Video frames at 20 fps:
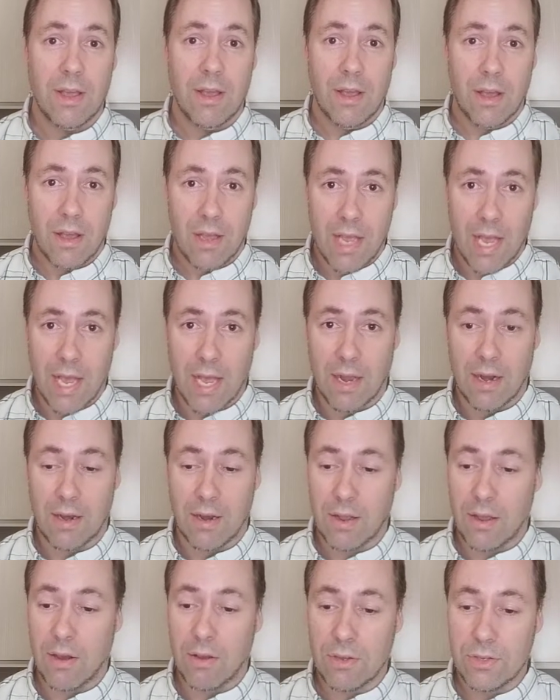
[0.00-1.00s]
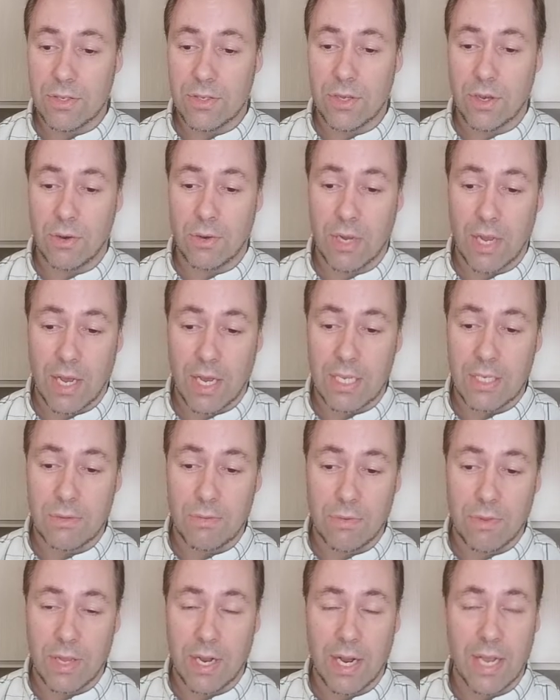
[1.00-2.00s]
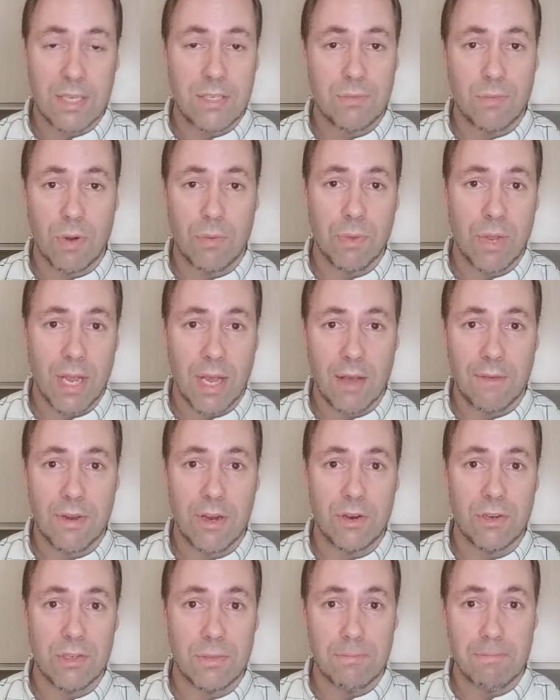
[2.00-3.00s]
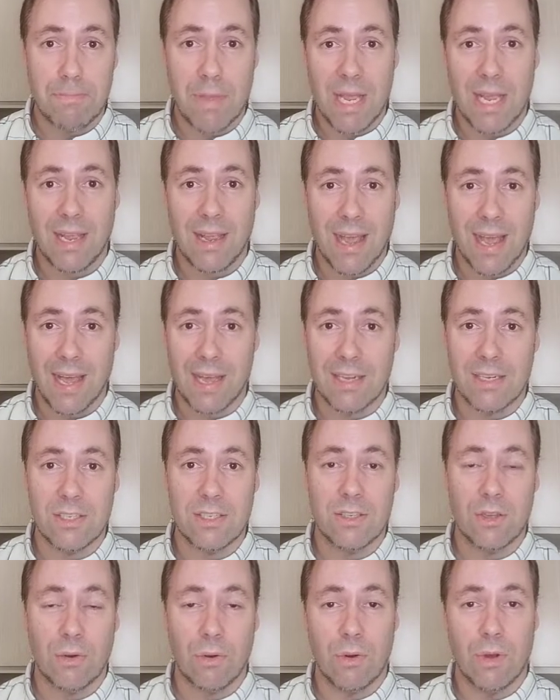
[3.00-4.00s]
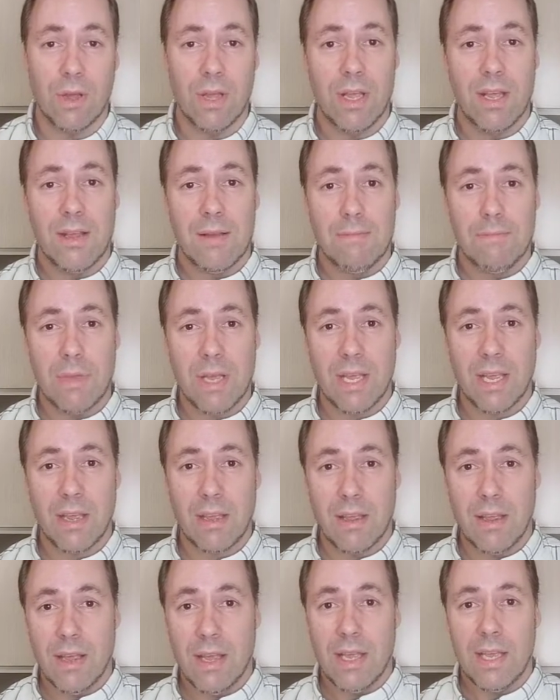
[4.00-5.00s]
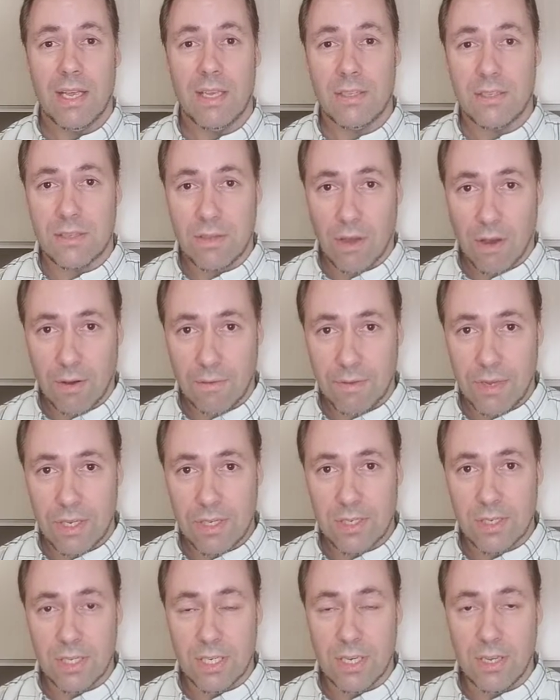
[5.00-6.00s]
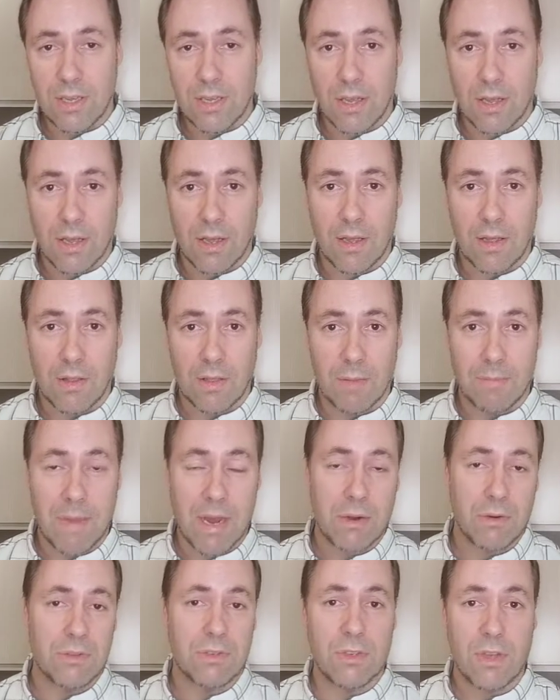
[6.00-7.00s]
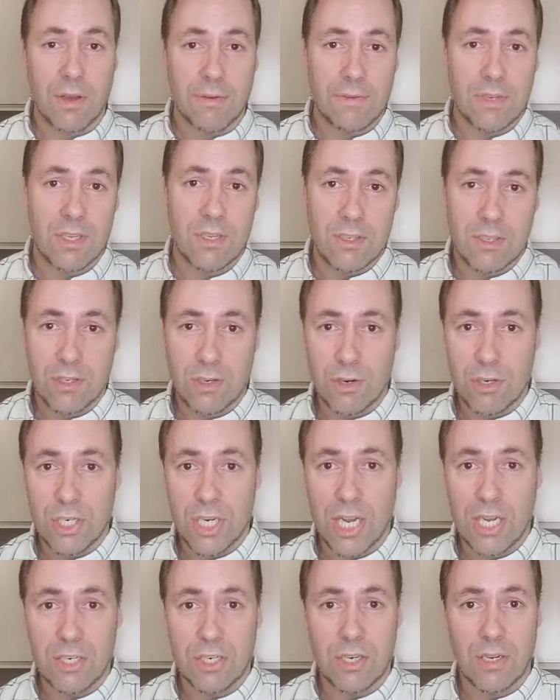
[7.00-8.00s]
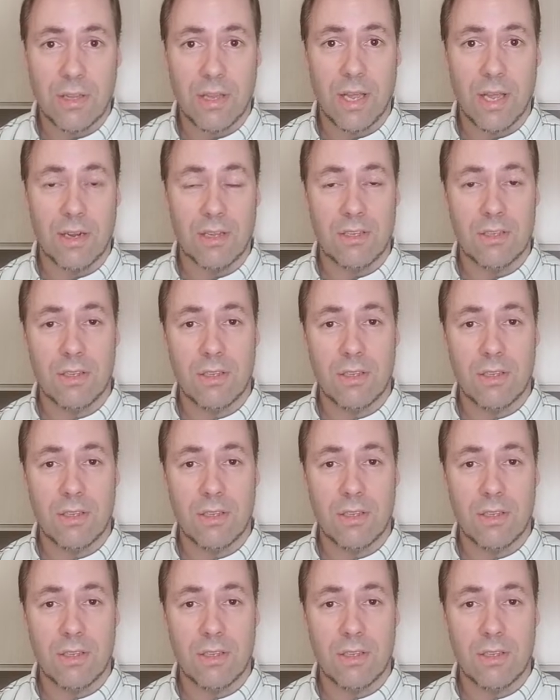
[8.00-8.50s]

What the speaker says: And also guys, the next one we have here is Bing ads. So Bing is obviously the Microsoft search engine that is